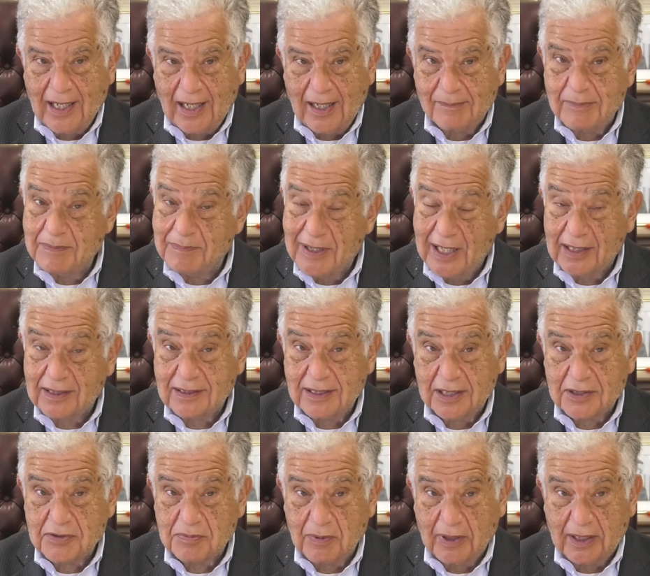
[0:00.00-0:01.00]
I'll be back
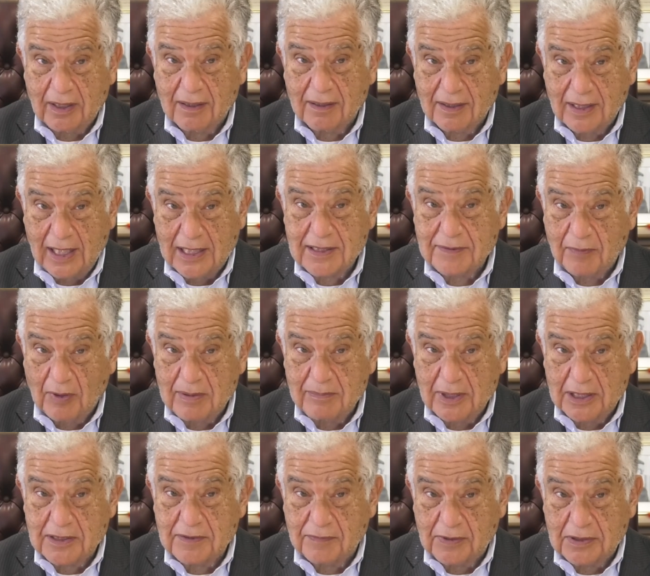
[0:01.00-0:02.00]
next week. Thanks very
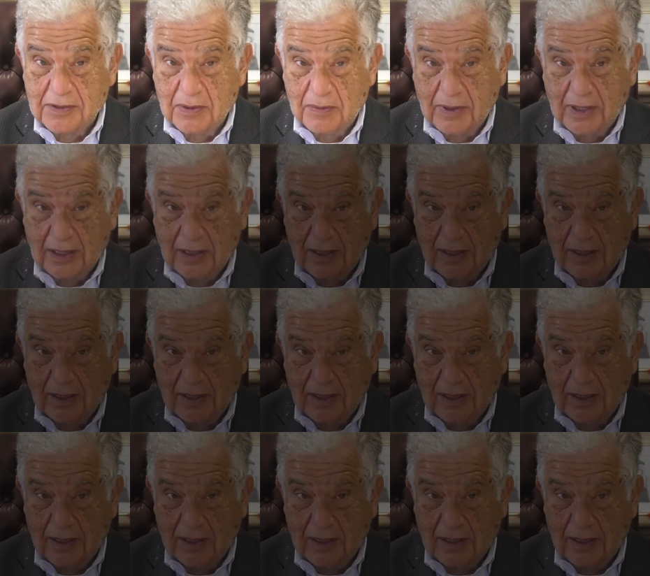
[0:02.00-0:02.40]
much for tuning